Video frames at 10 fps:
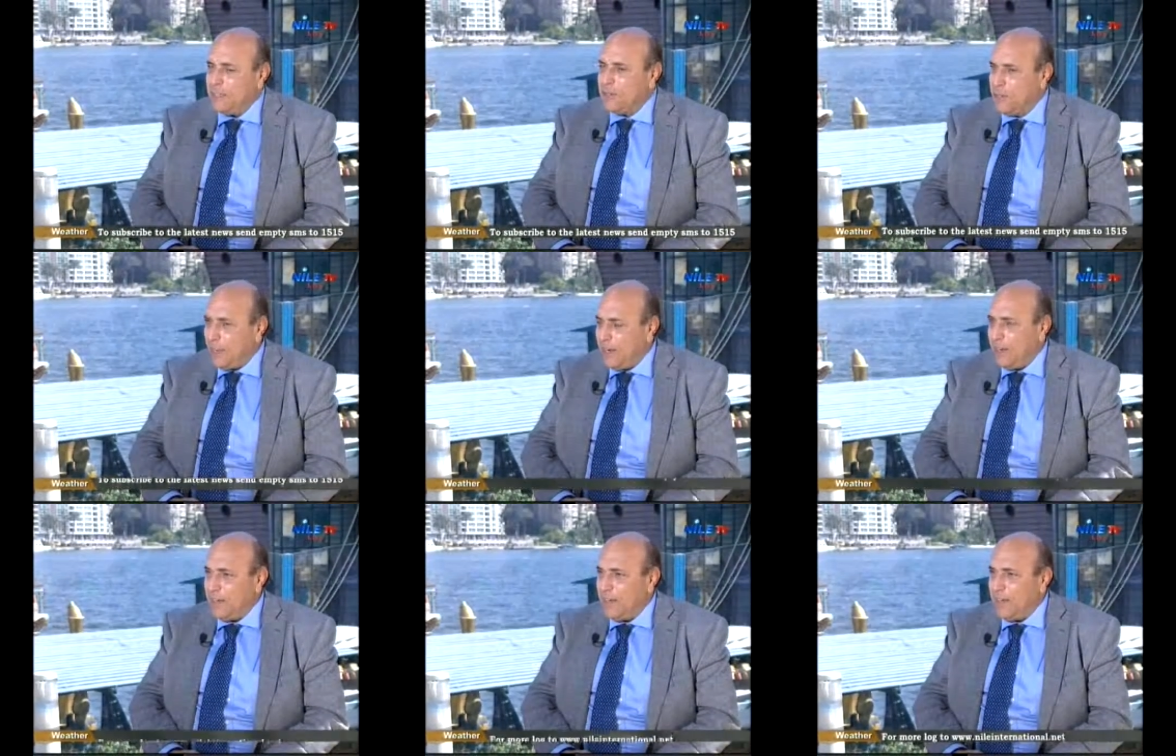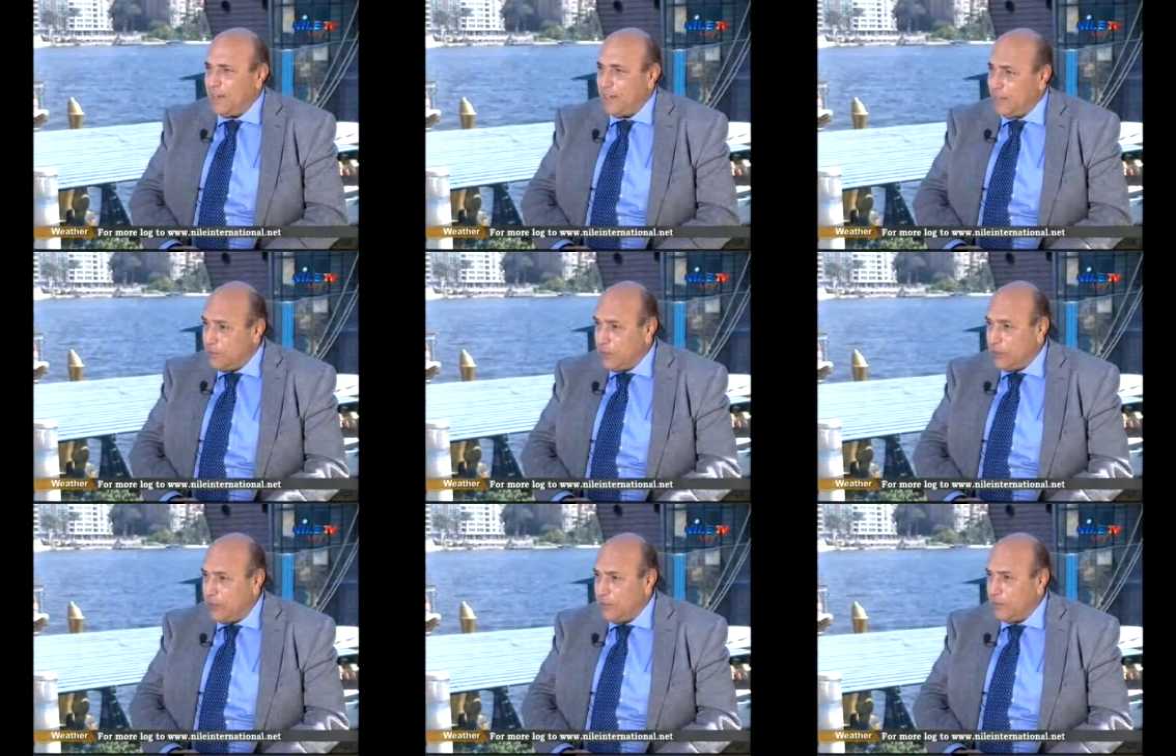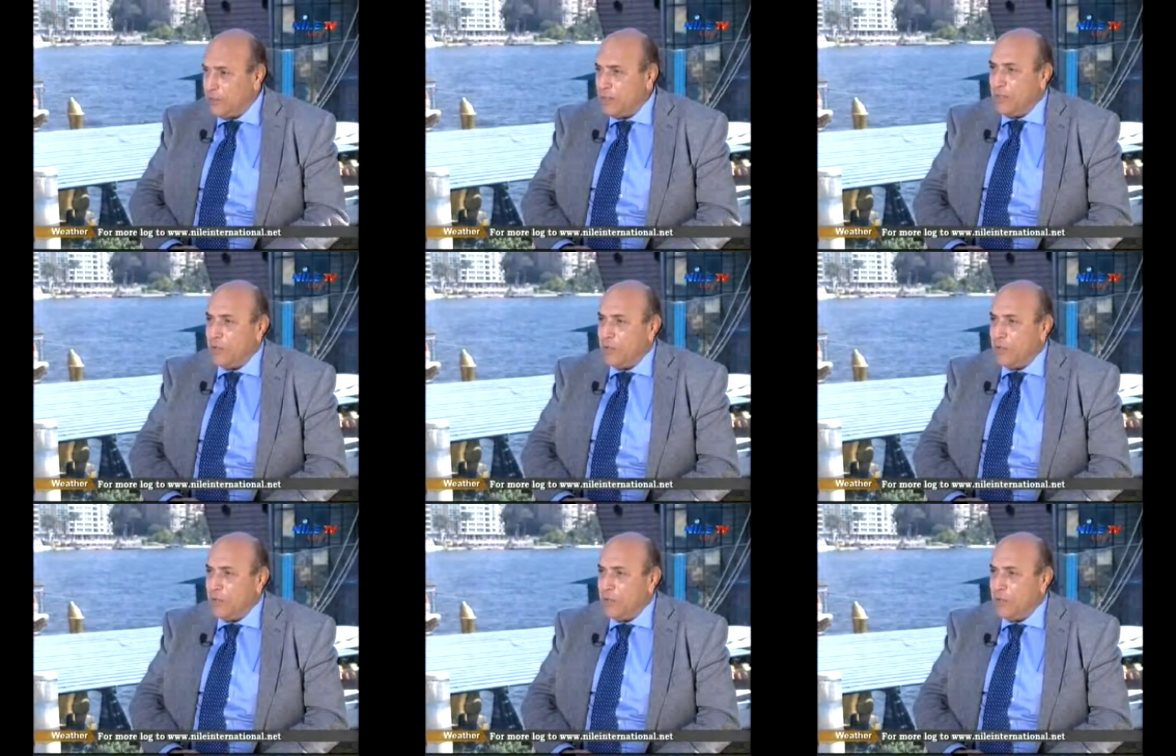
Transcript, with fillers: he's still in kindergarten.